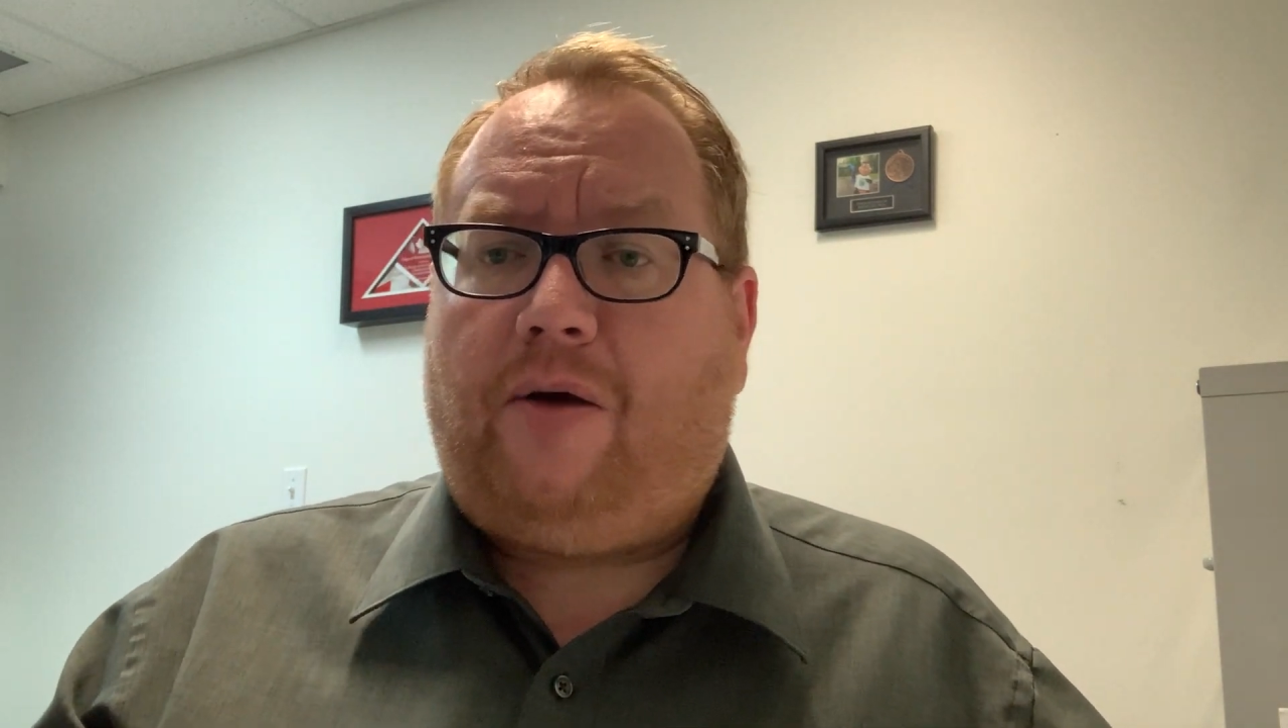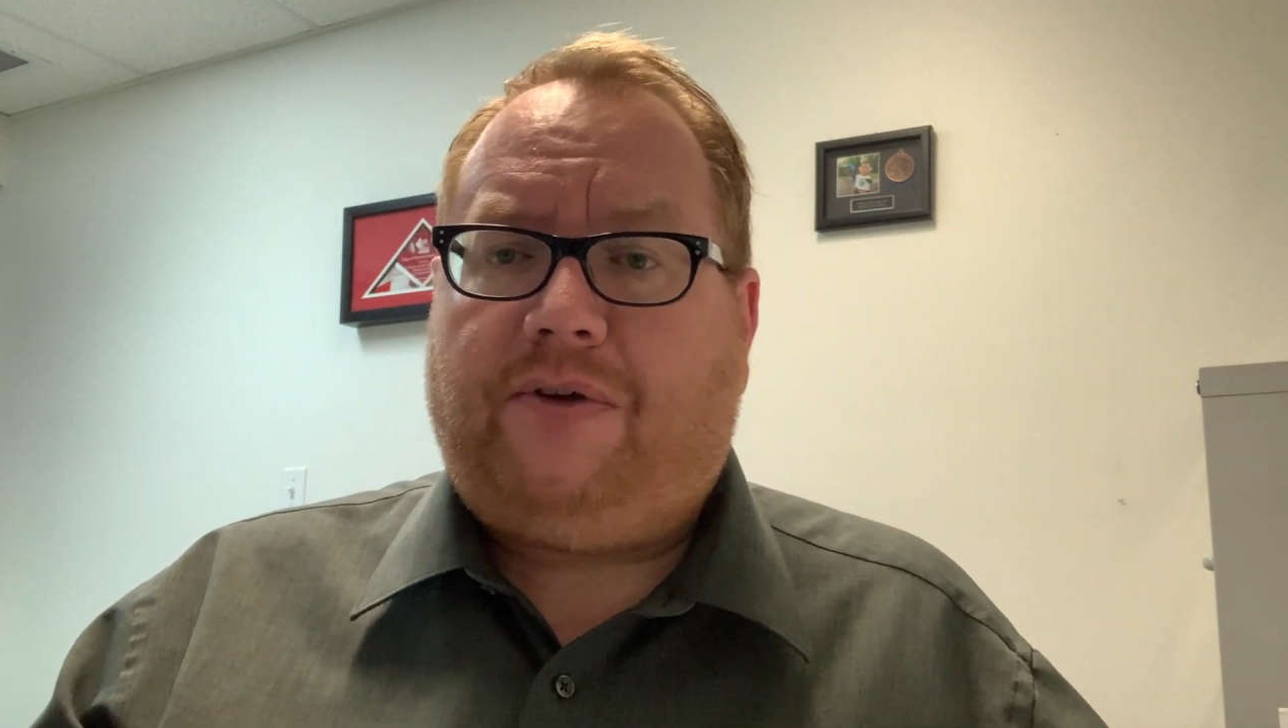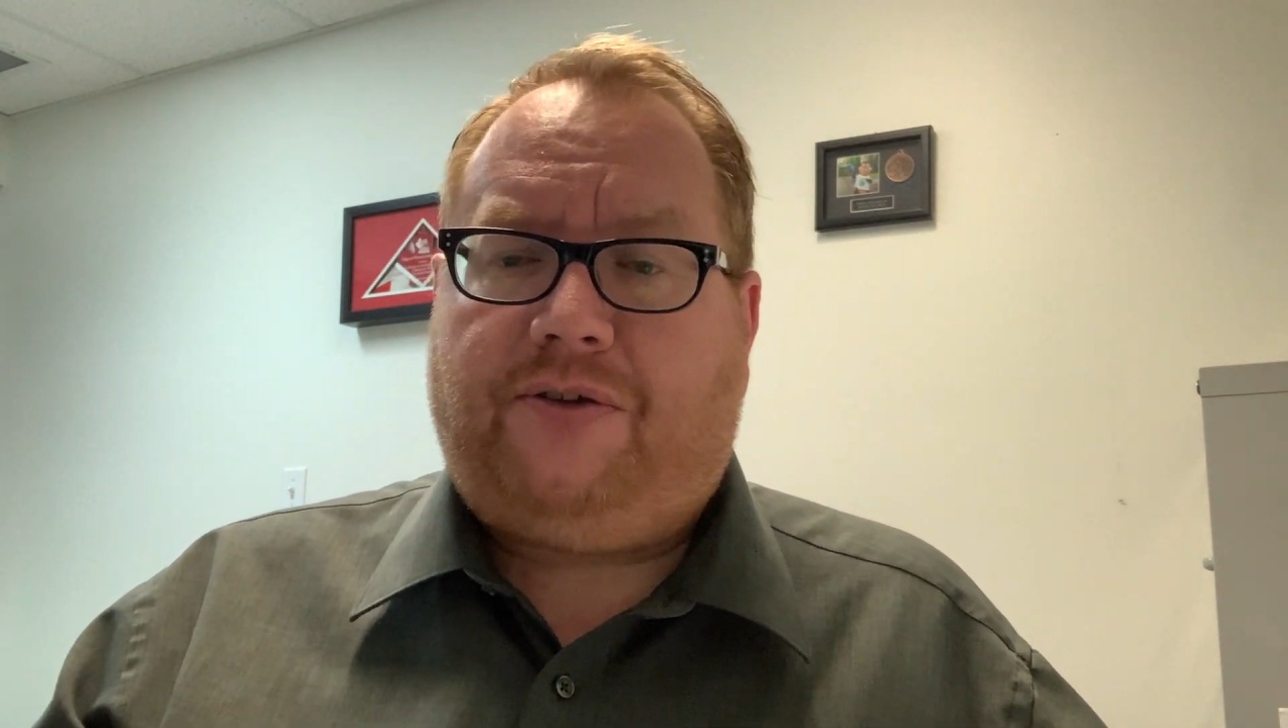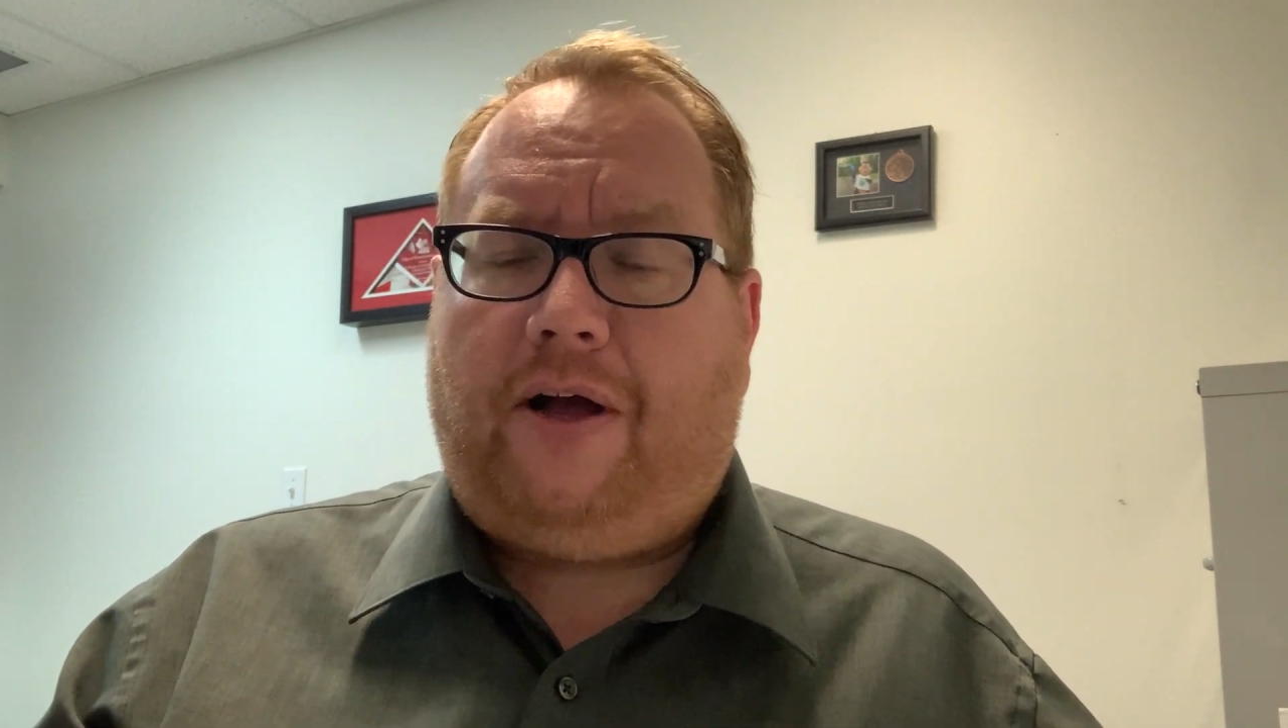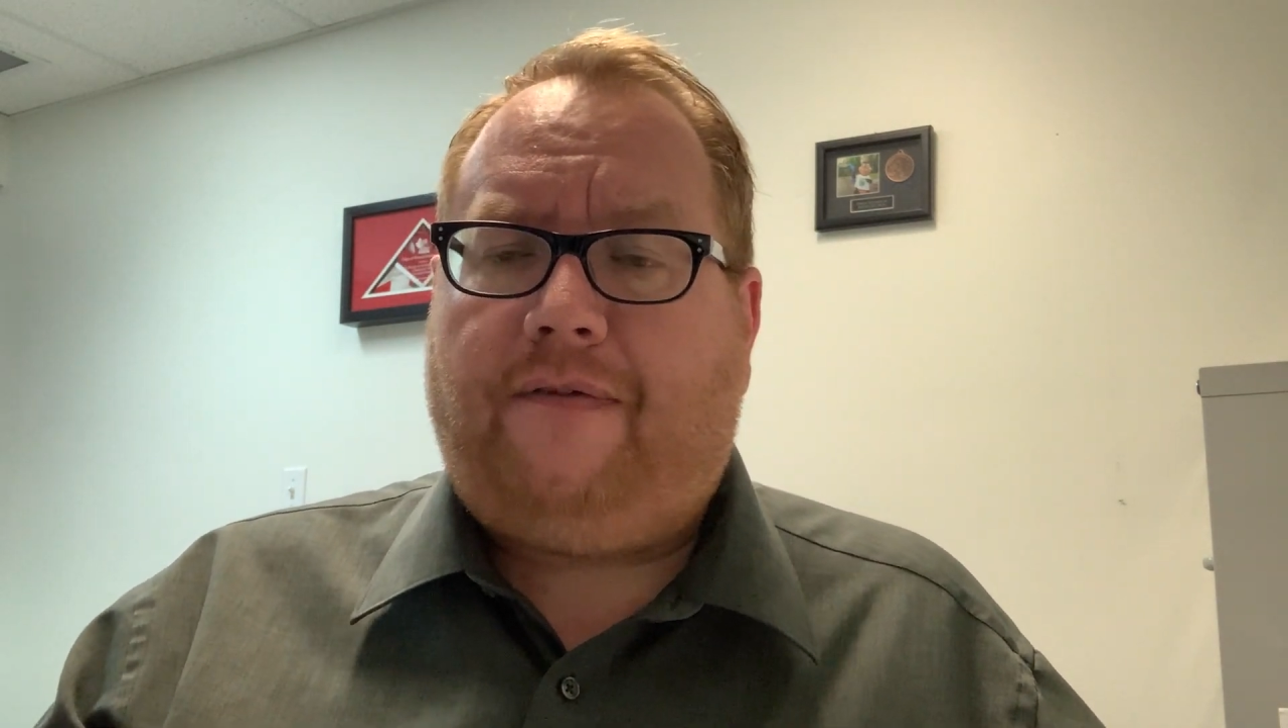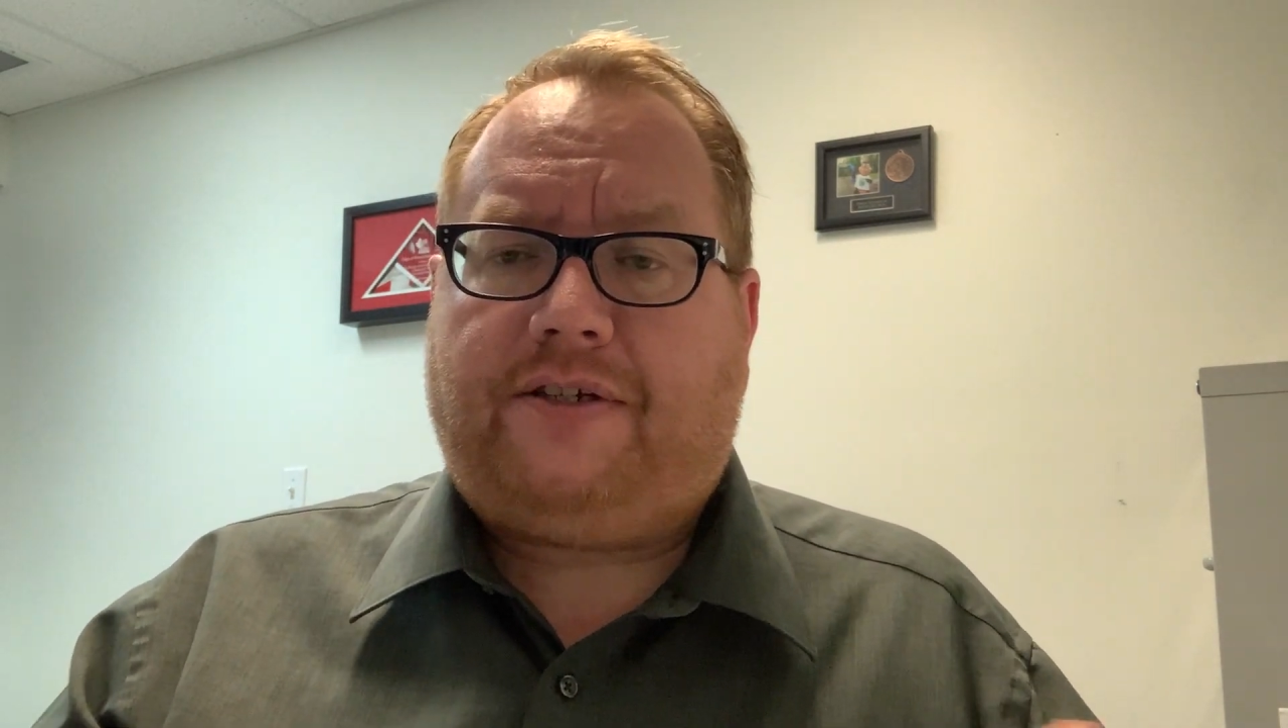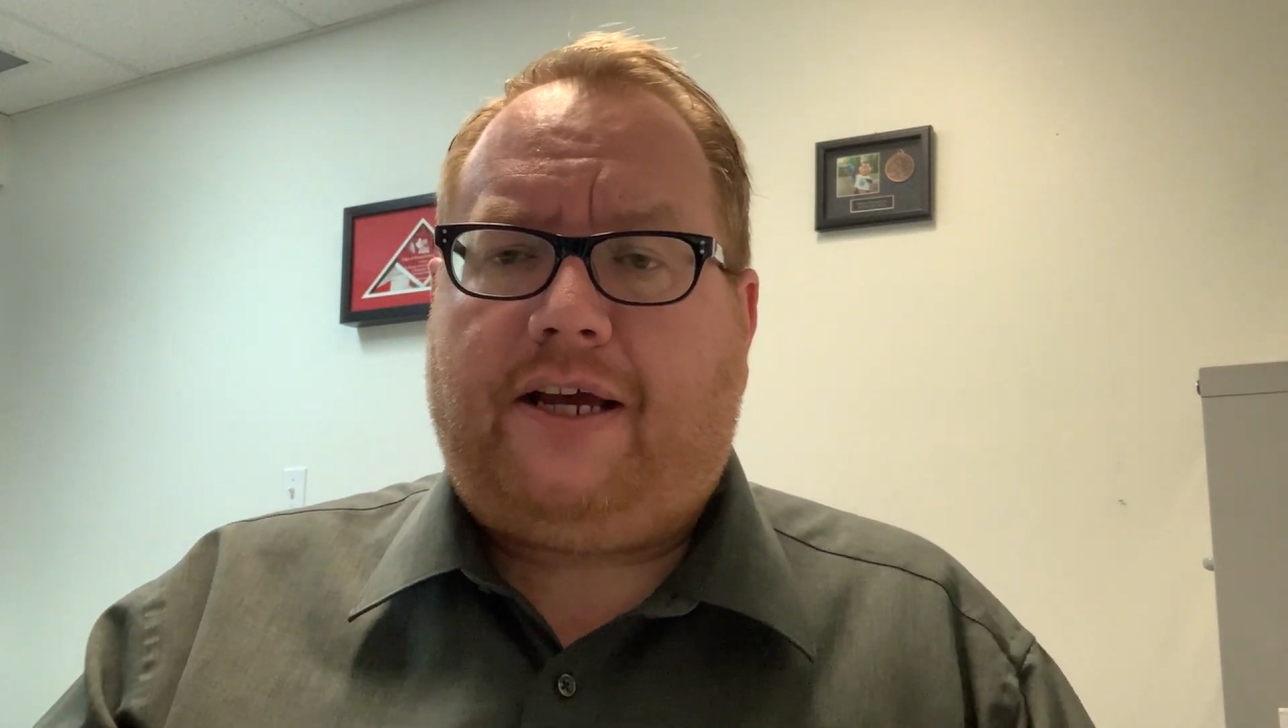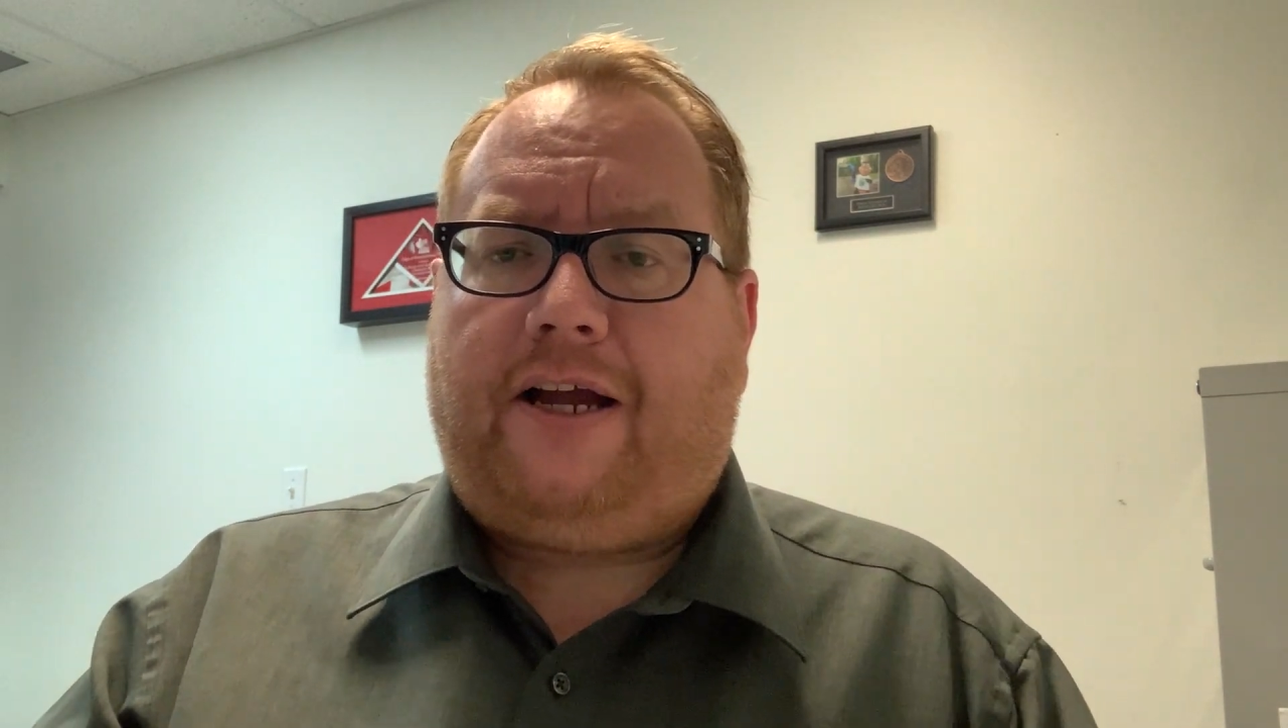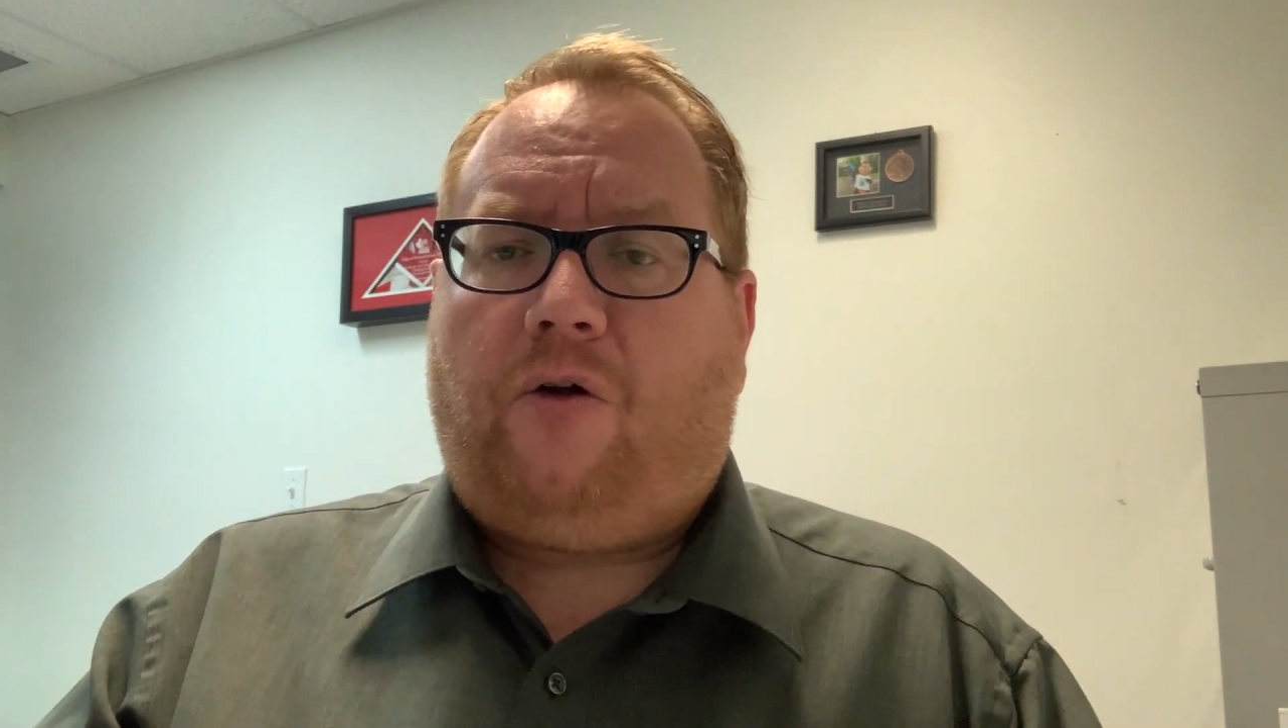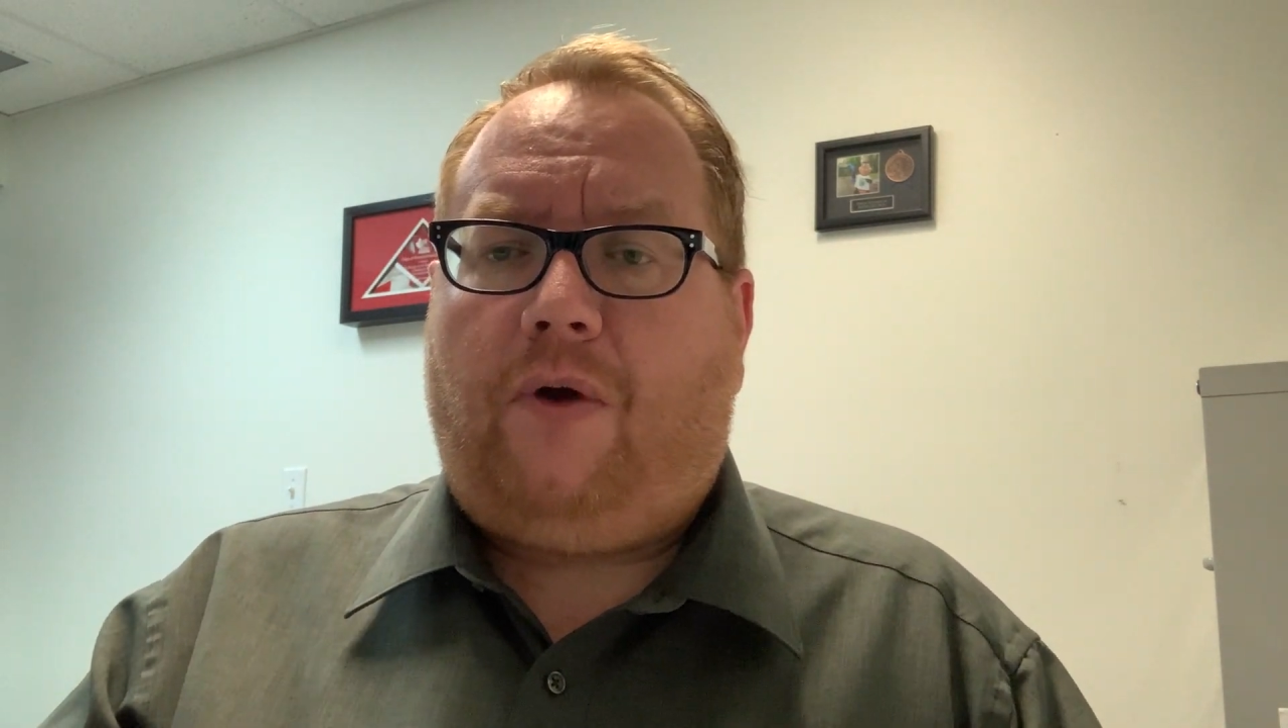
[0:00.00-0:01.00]
we still have a
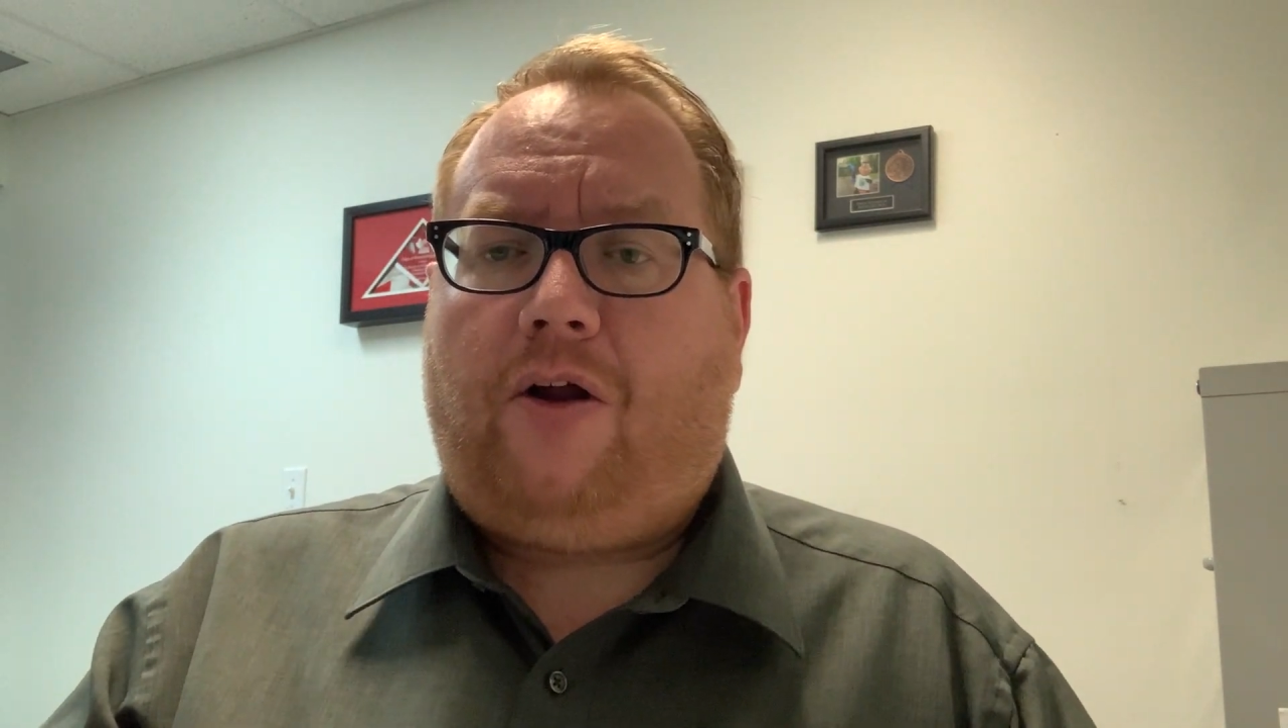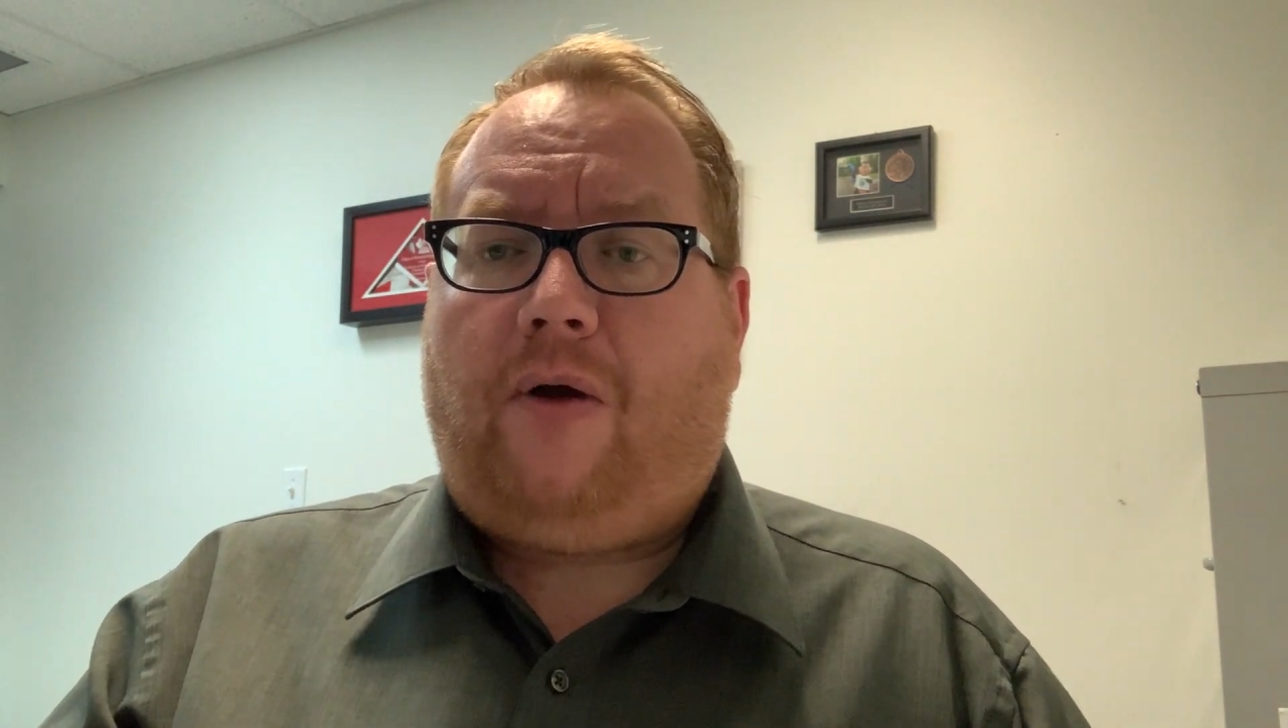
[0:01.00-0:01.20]
second grader,